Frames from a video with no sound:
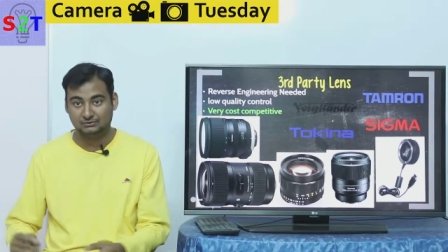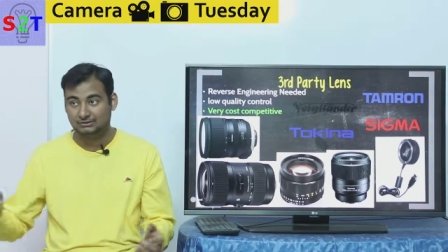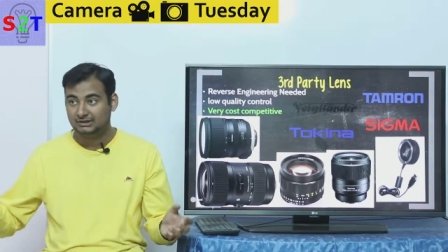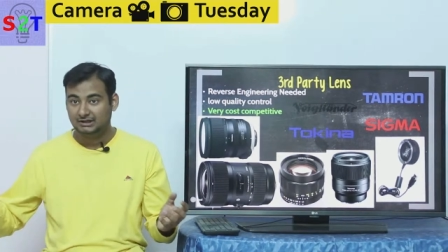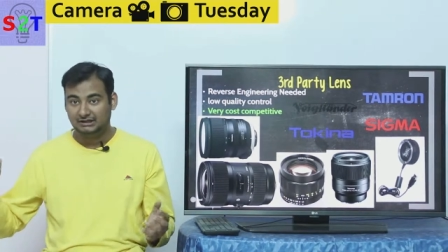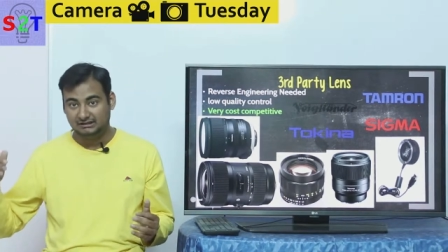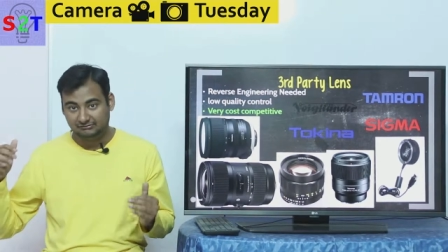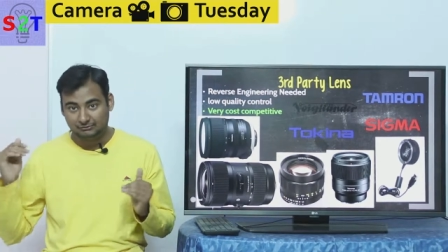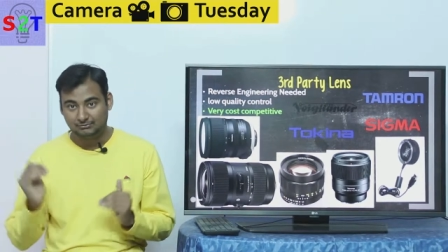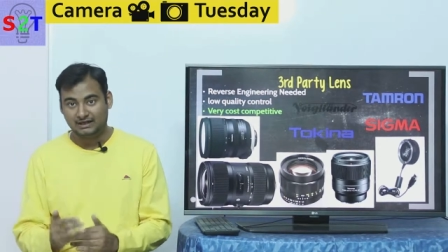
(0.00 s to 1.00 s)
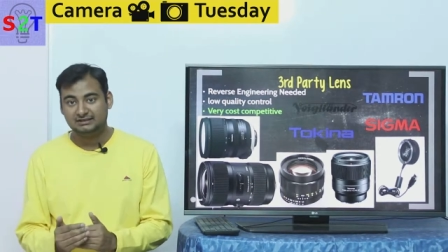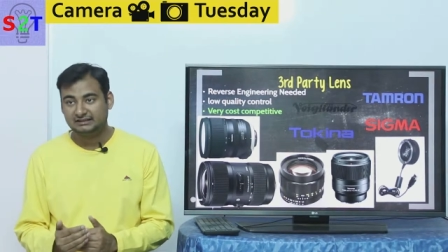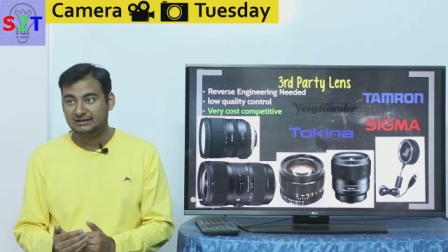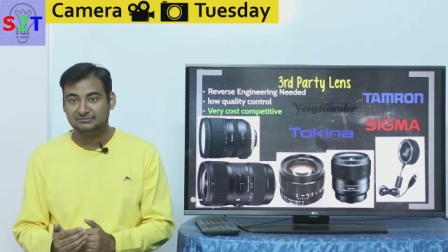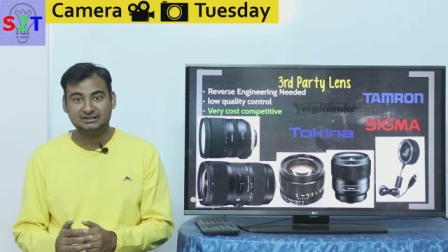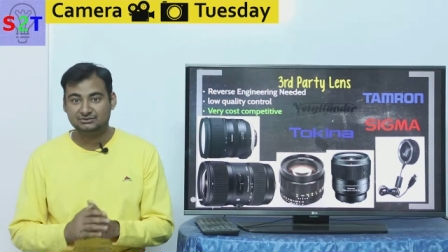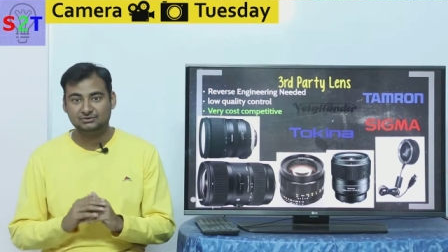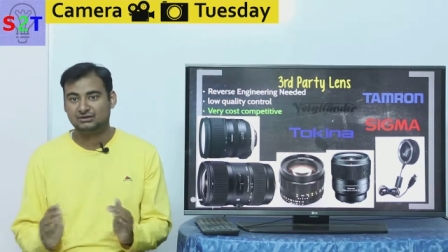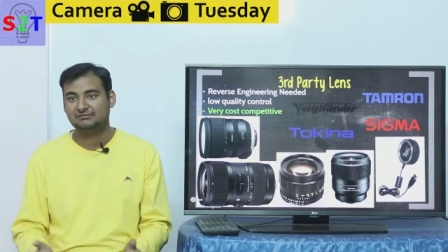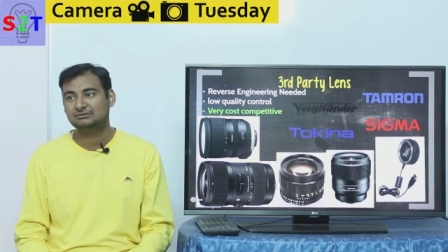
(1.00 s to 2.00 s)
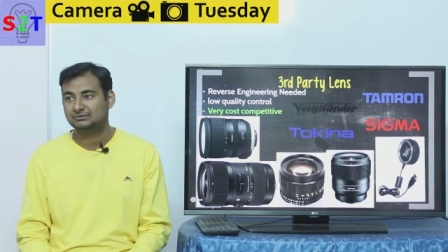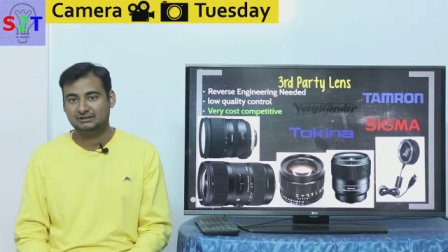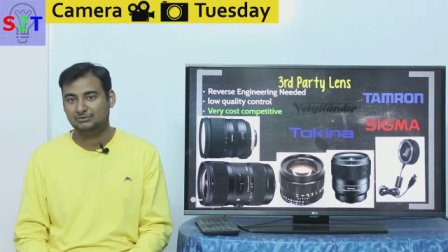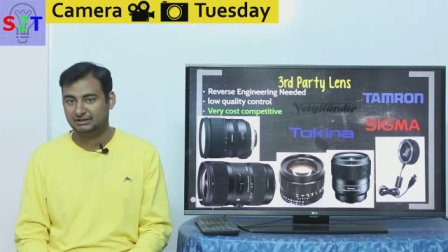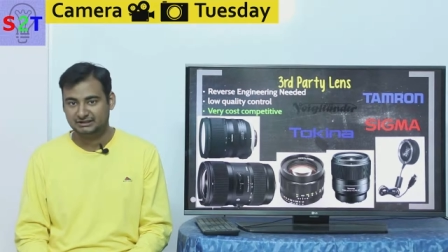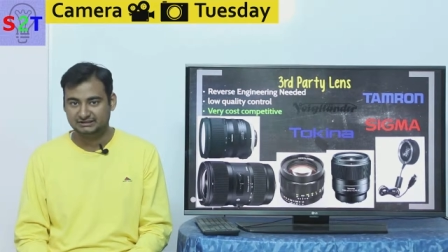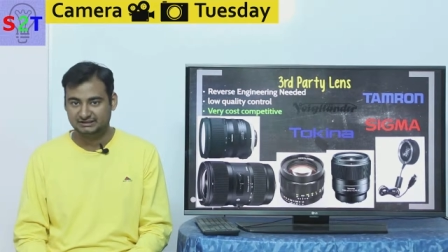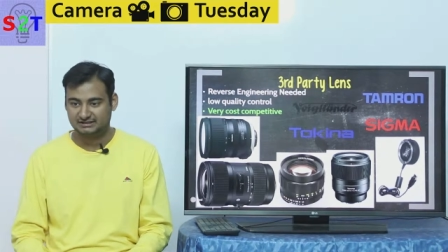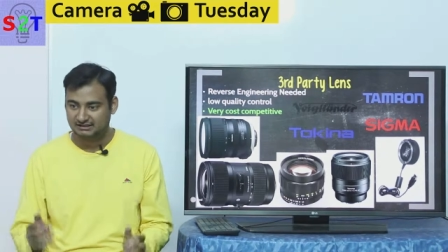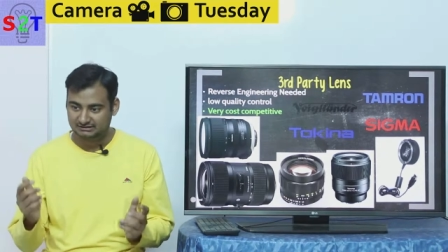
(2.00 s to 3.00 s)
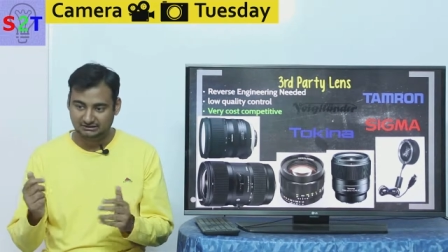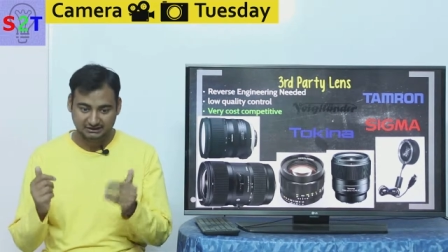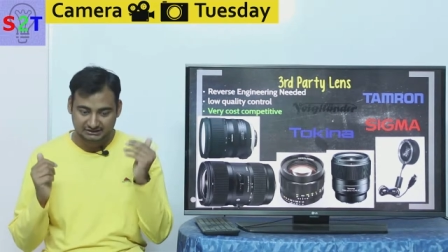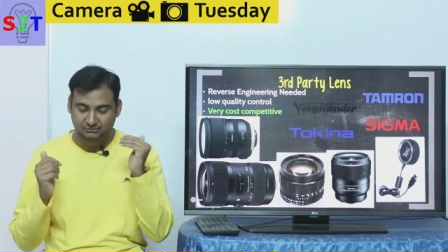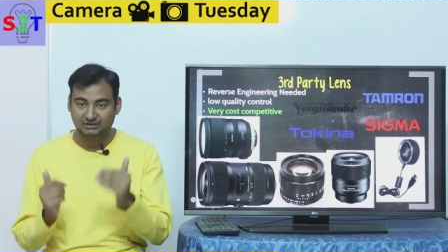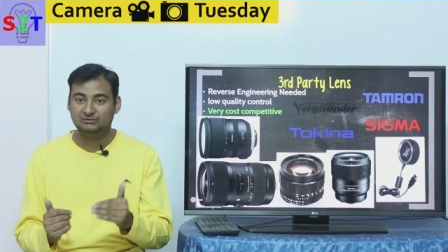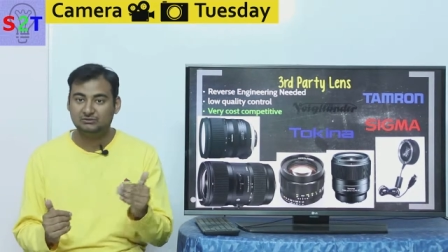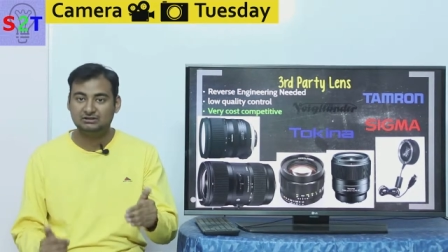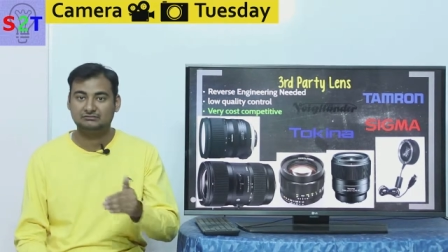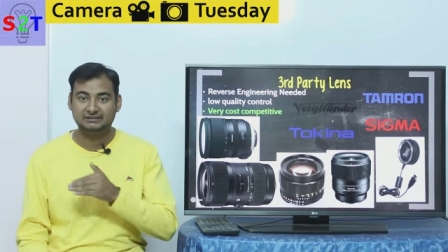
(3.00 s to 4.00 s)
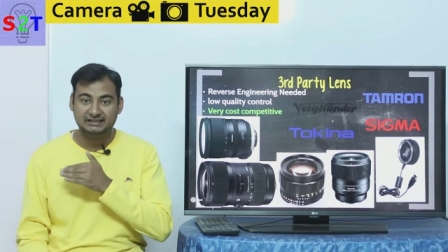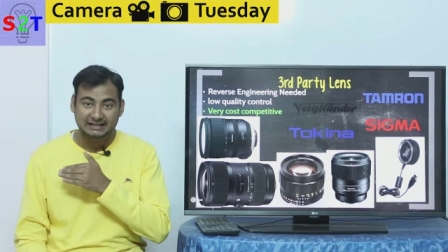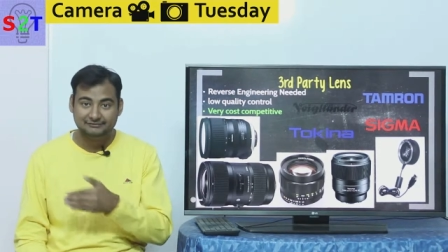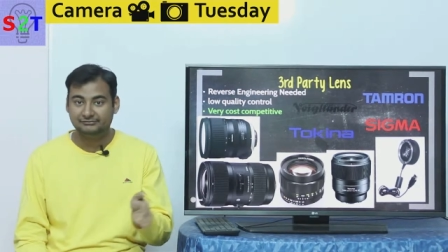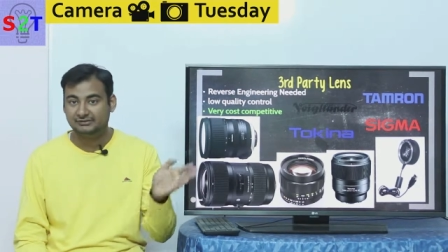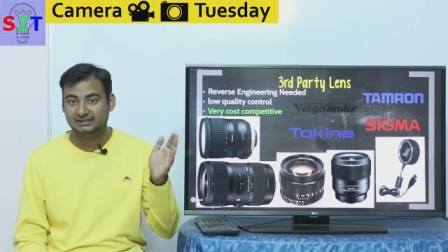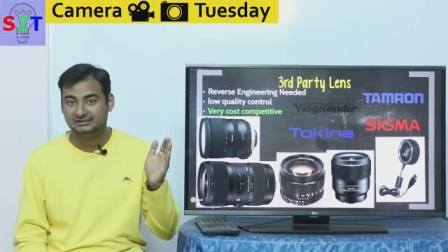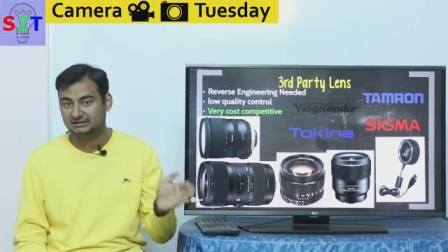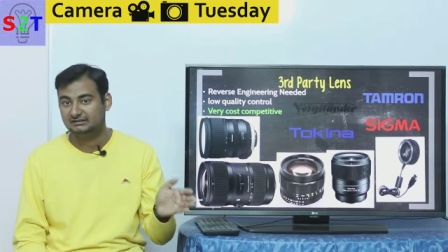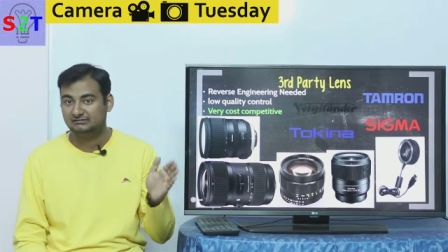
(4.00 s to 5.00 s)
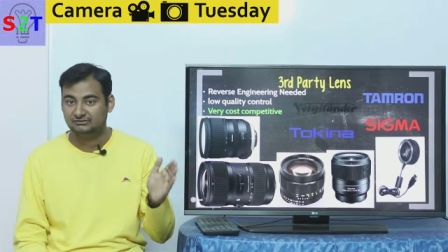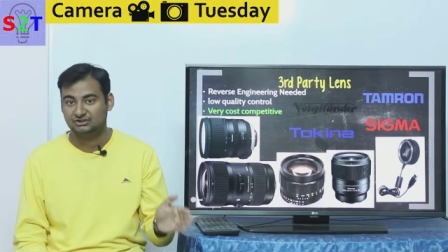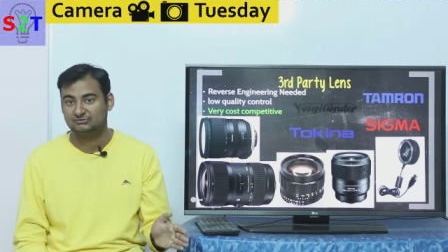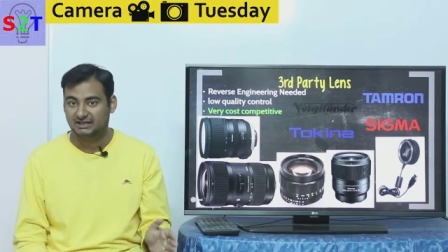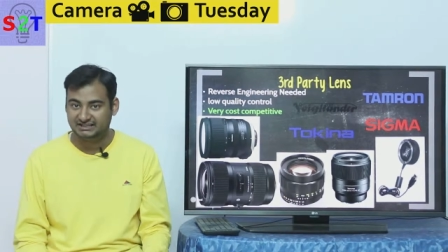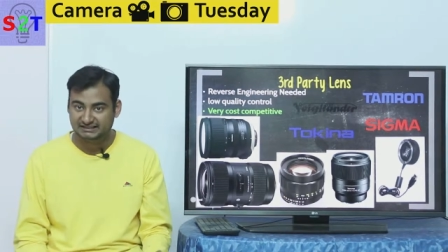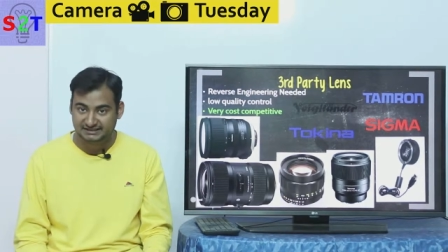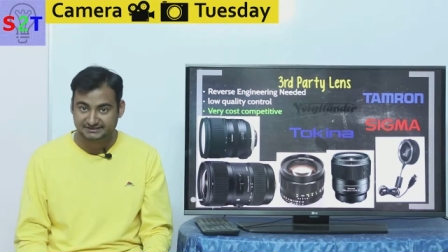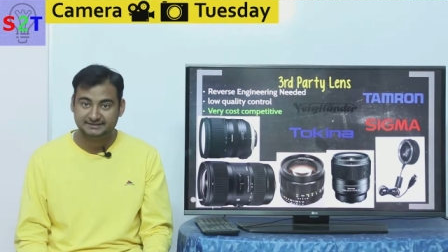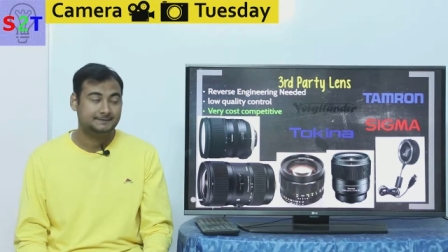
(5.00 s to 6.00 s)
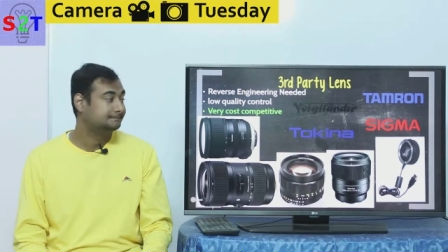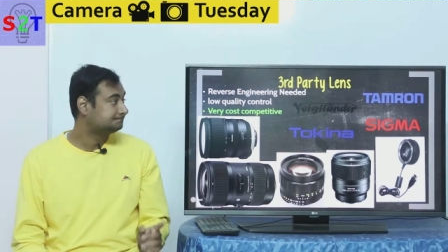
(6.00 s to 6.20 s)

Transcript: So if you buy the camera, you don't have to worry about anything. It's like uh, it will work with every single first party lens.